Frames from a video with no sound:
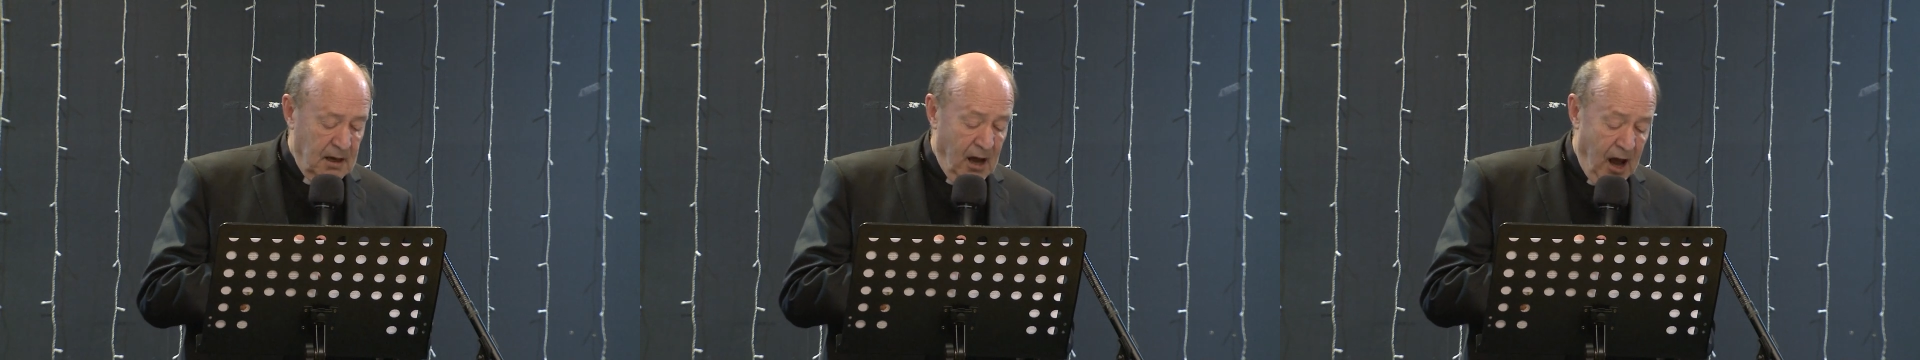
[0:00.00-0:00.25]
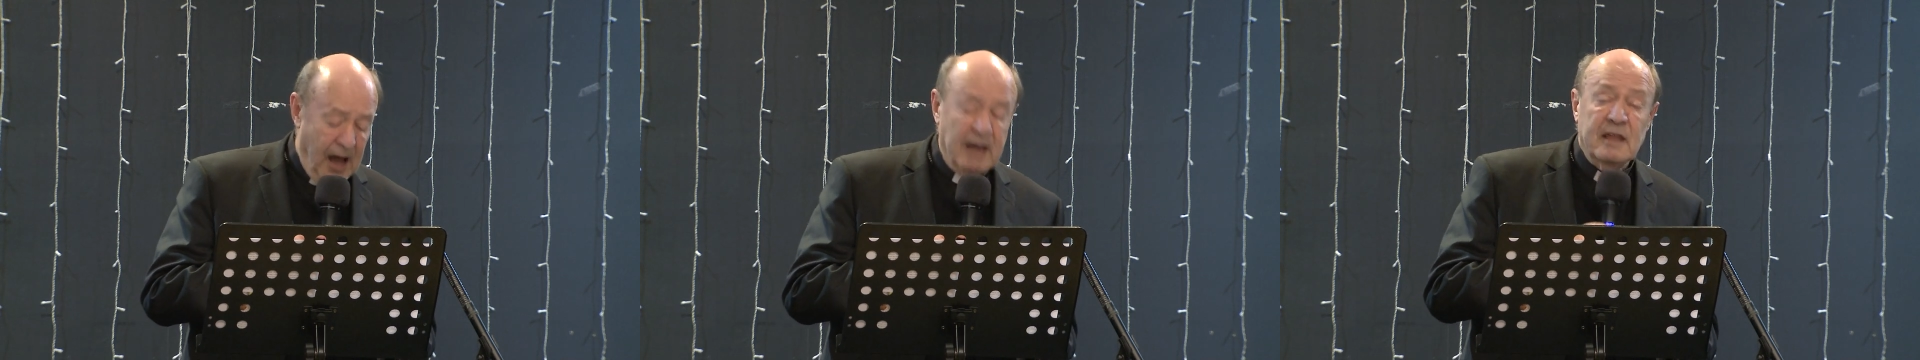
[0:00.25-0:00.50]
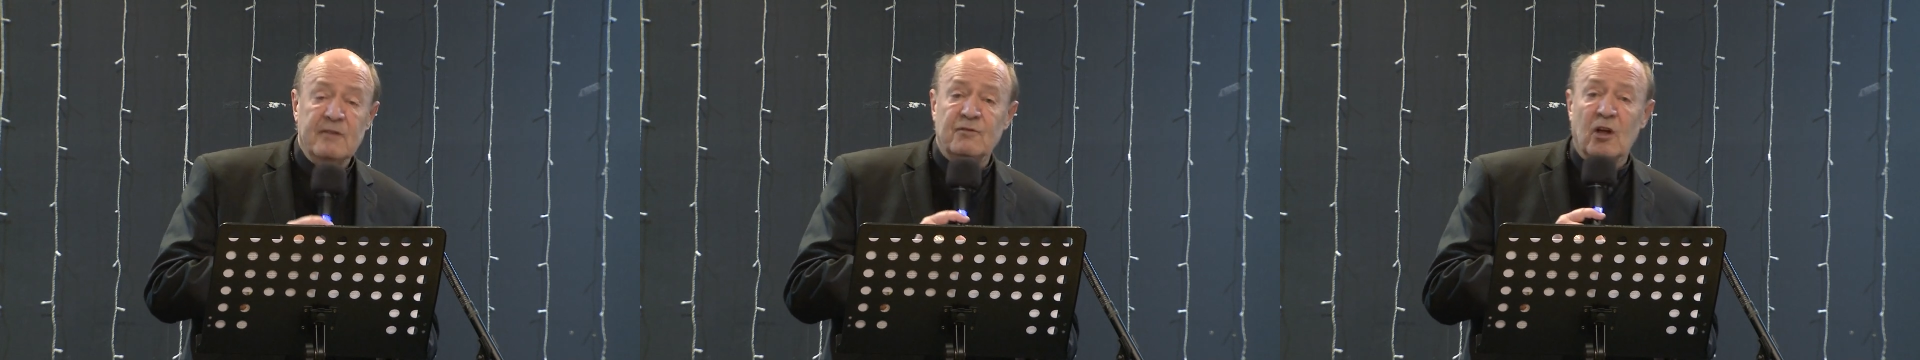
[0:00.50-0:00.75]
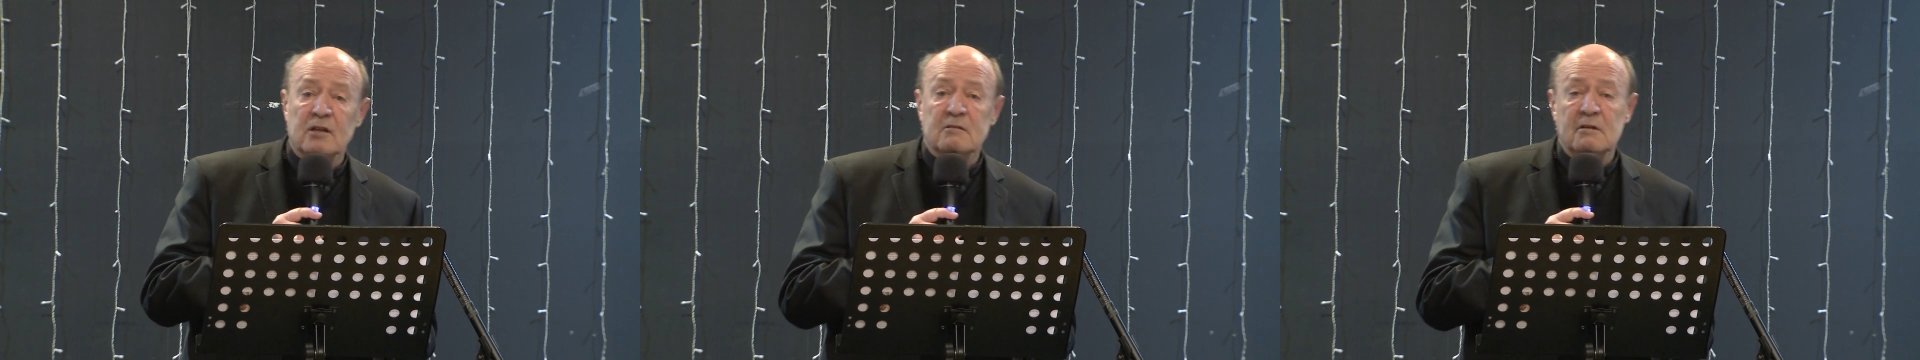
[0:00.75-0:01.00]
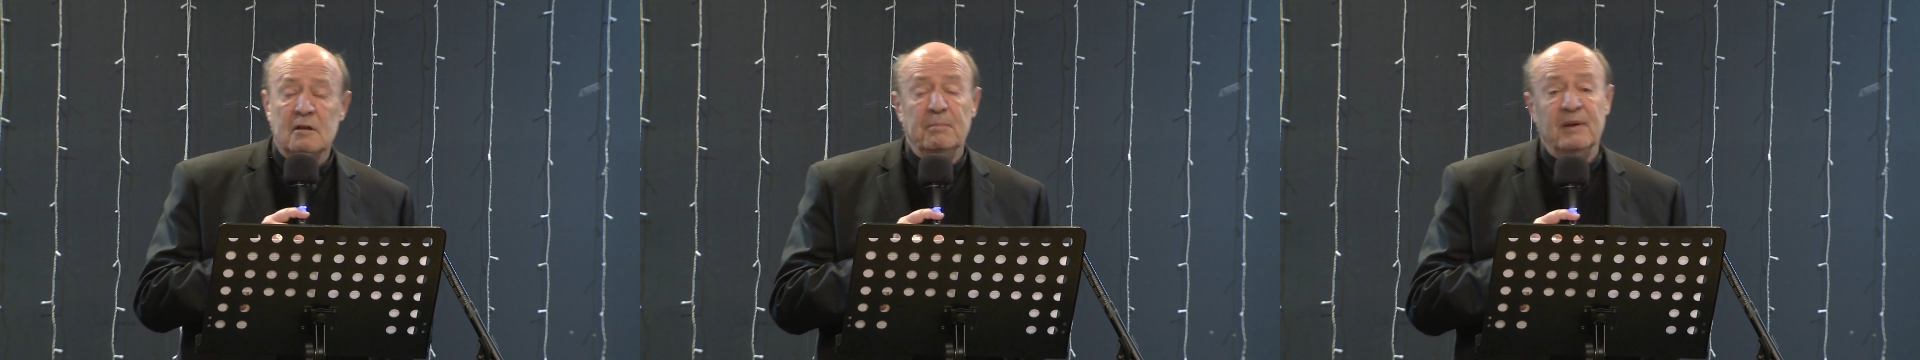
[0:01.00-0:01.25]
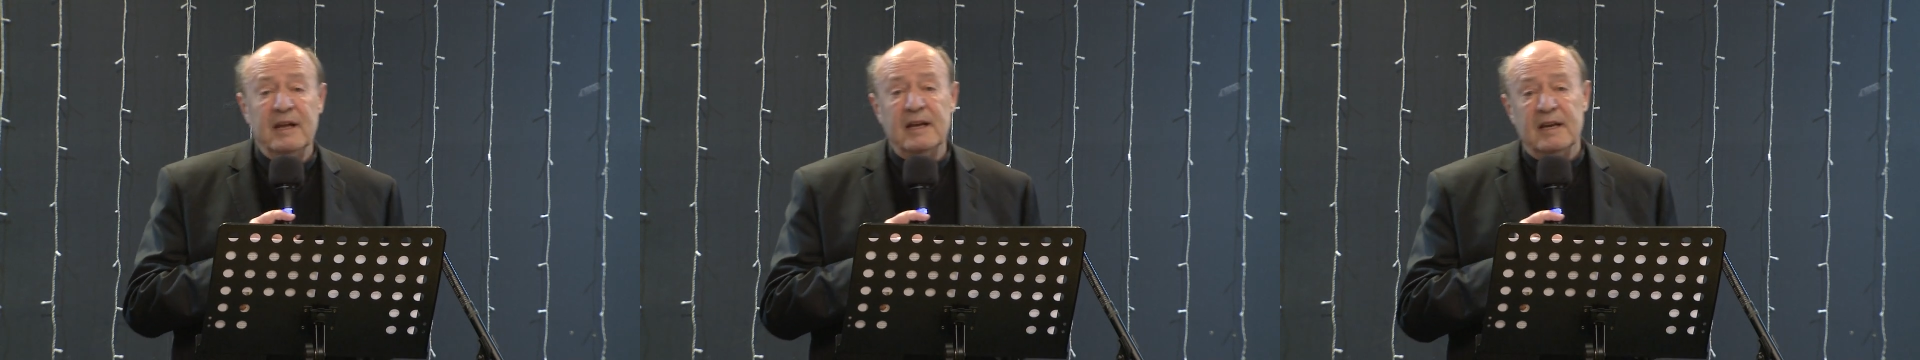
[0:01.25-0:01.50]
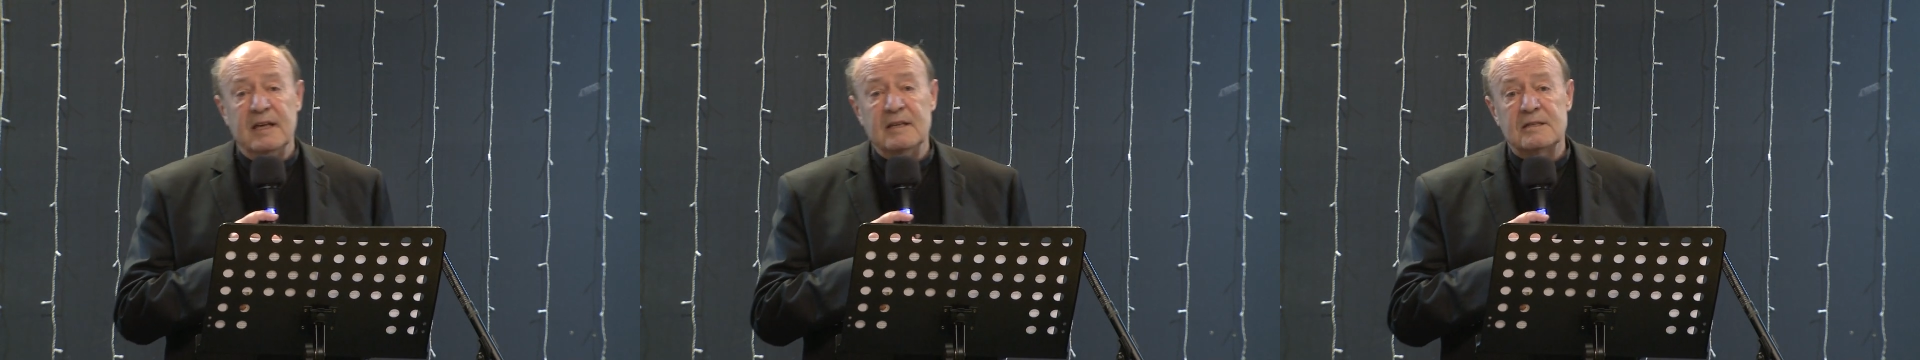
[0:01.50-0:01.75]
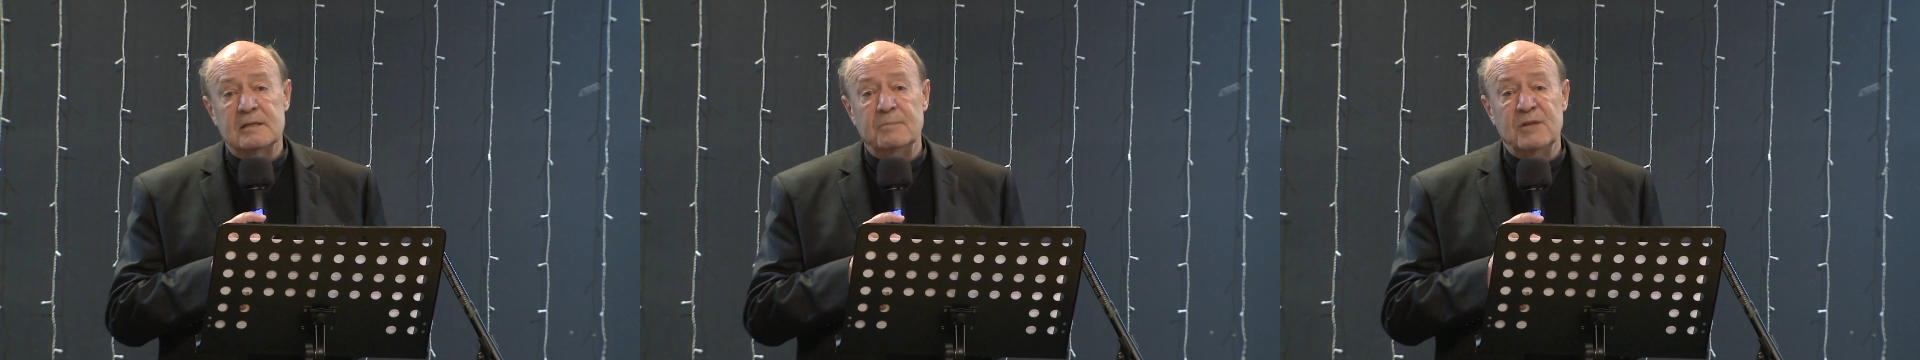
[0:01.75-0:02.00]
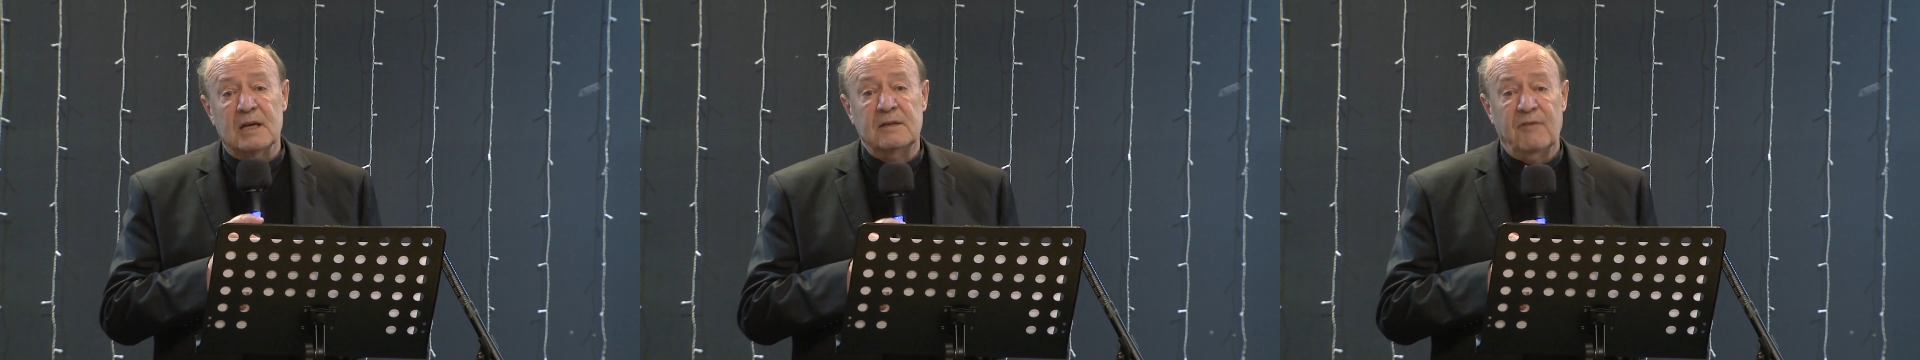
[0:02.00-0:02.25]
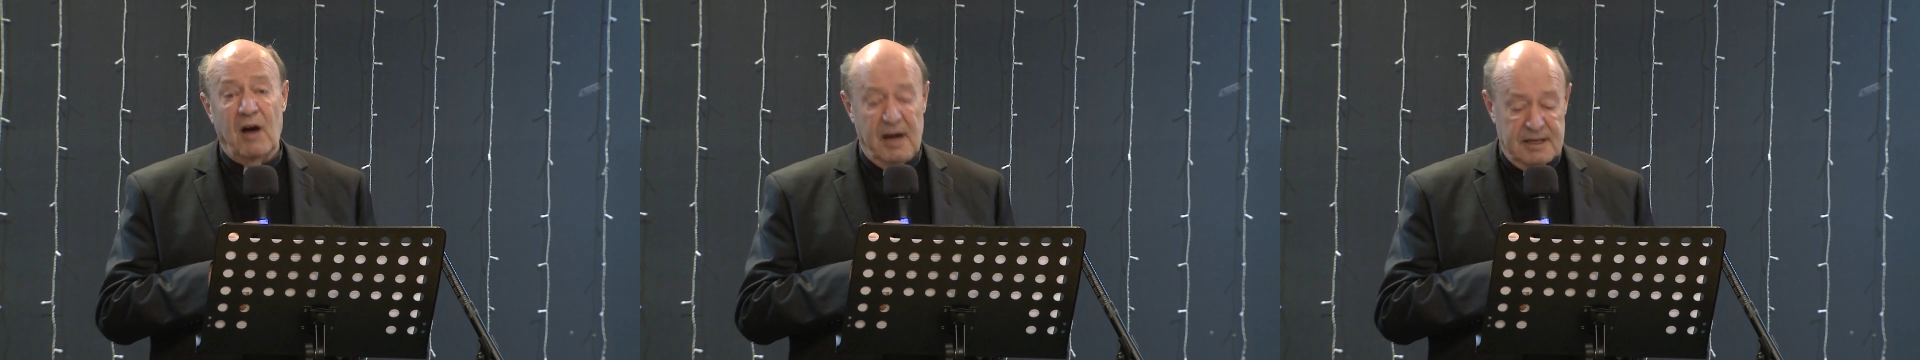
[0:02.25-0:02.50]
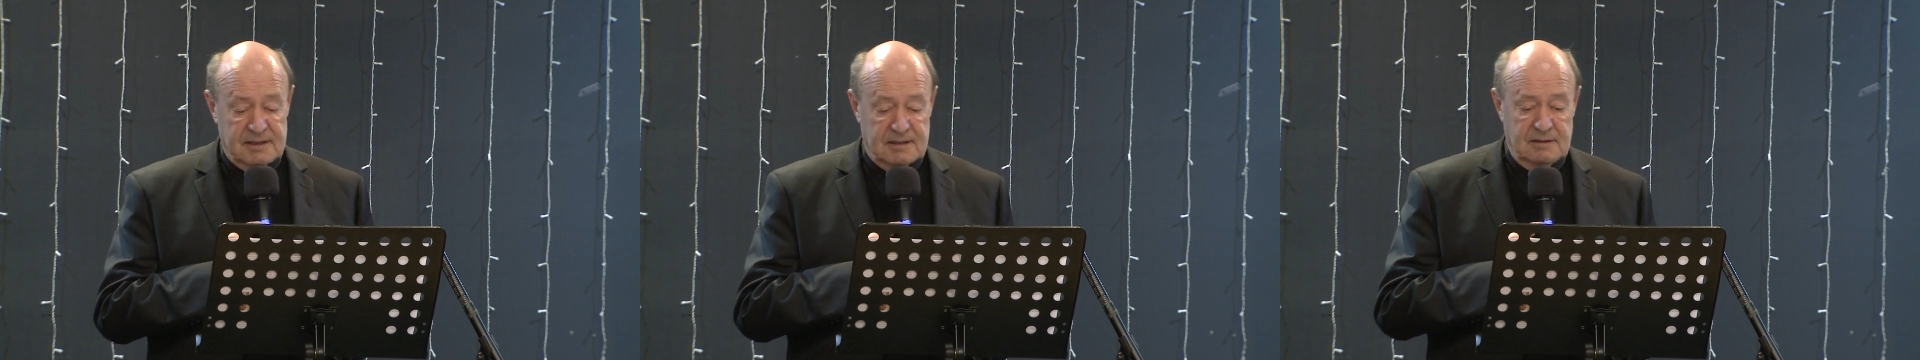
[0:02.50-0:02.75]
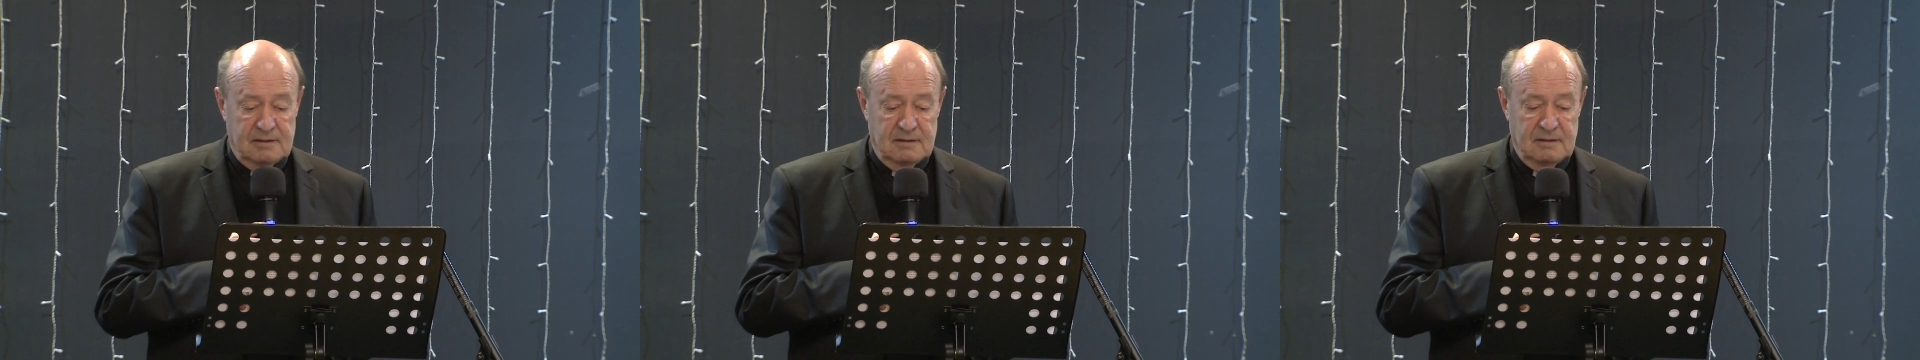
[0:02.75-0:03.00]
highly, if not completely, subjectivised.